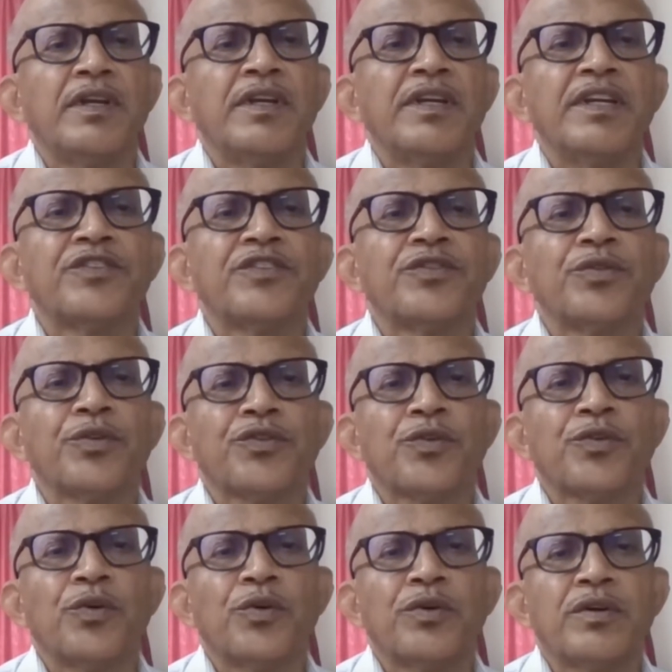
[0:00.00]
Its source
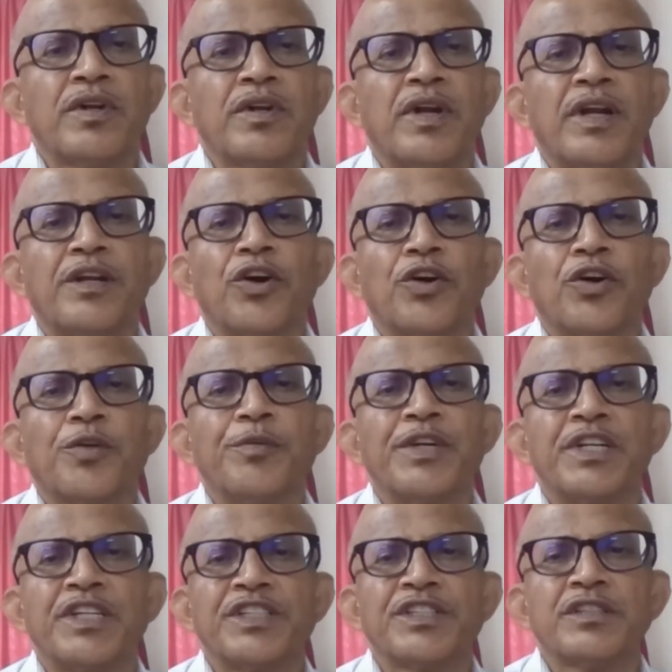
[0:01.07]
code and
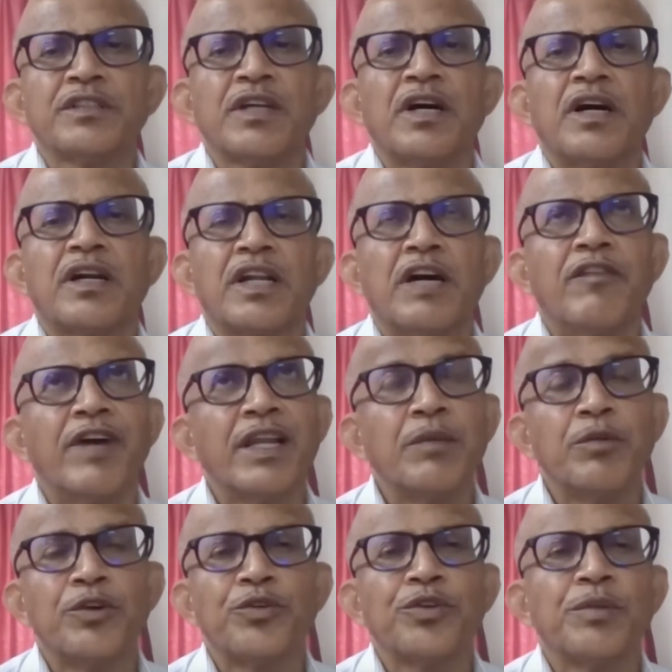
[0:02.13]
documentation are
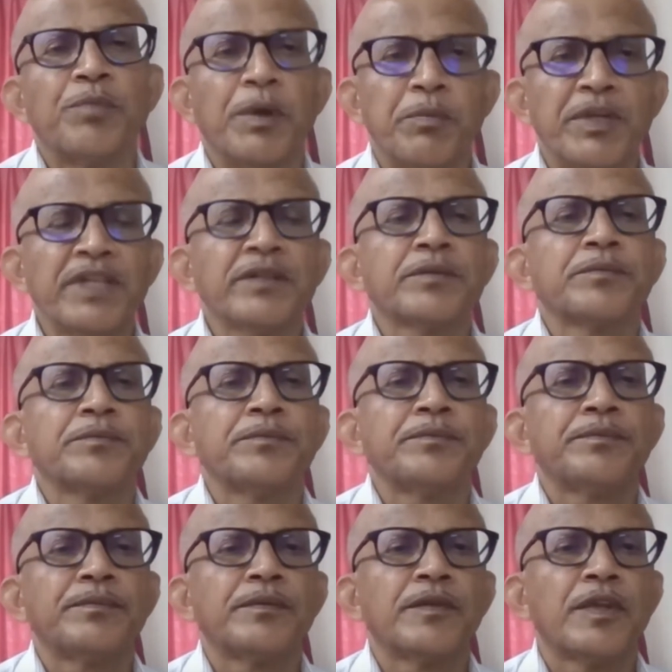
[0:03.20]
available to the public.
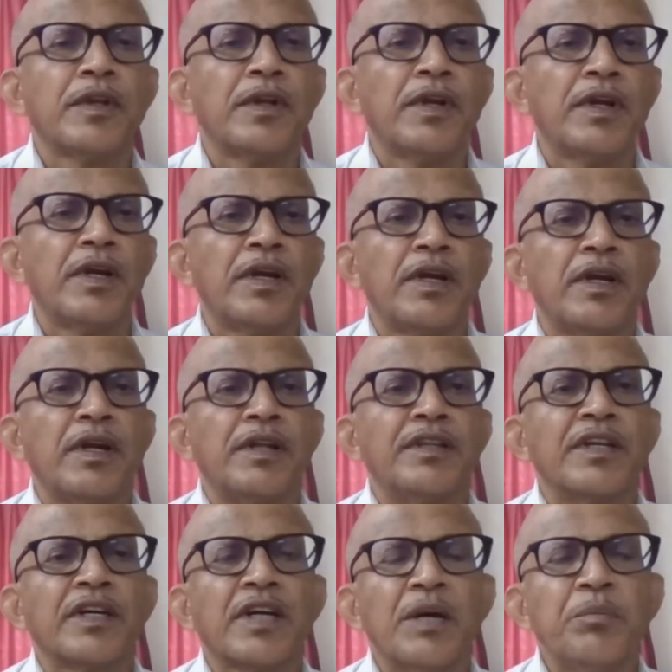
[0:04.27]
The
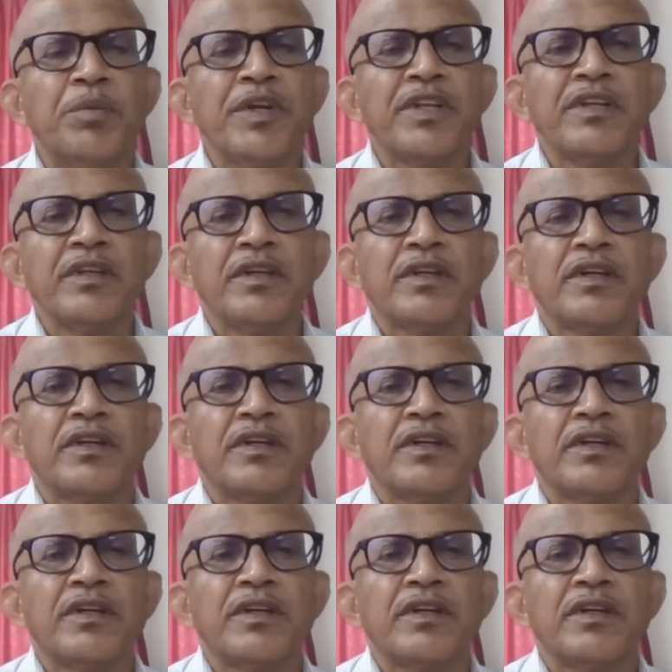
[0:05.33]
company,